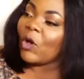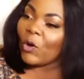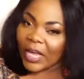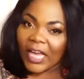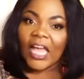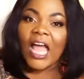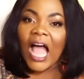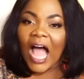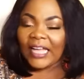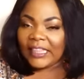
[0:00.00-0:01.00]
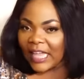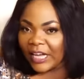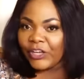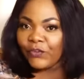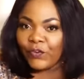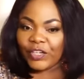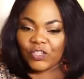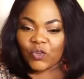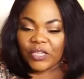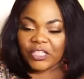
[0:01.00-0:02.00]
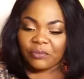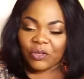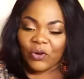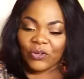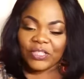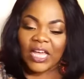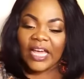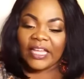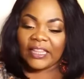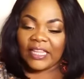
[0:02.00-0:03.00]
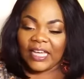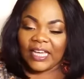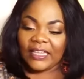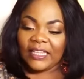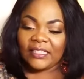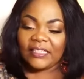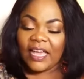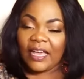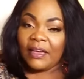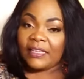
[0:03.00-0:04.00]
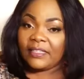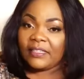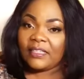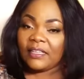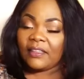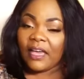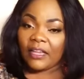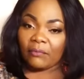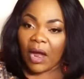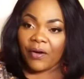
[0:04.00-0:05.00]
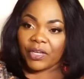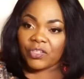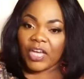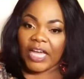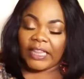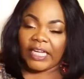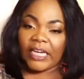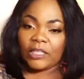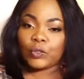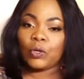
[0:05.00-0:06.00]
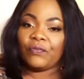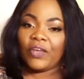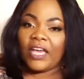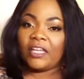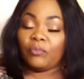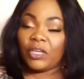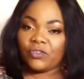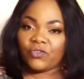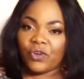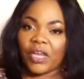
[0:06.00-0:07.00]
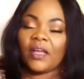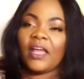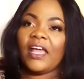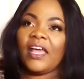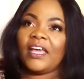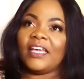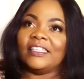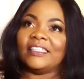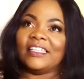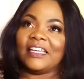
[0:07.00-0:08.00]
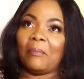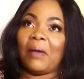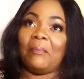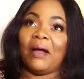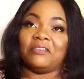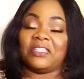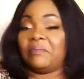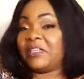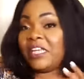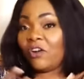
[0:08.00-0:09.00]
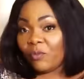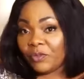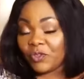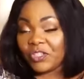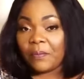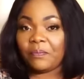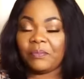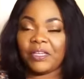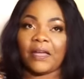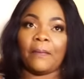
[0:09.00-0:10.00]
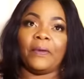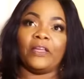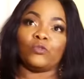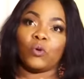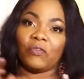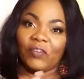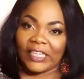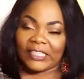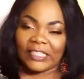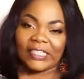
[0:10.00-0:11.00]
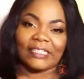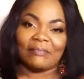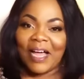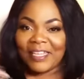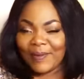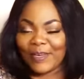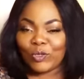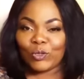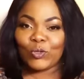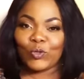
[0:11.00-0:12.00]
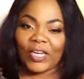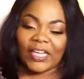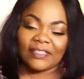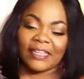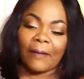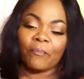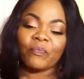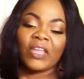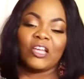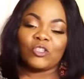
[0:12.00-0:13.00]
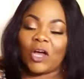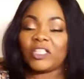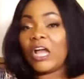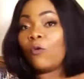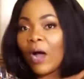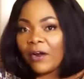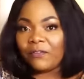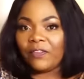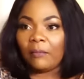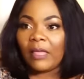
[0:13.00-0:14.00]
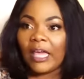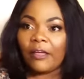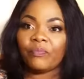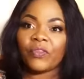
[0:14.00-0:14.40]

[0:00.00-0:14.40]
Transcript: Okay. I thank you for this question because this year, your 16th year in marriage and then your 12th year in ministry. Now my mother said, I share on my social media page 12 lessons. My husband is also doing the same. So I'll share one of them here.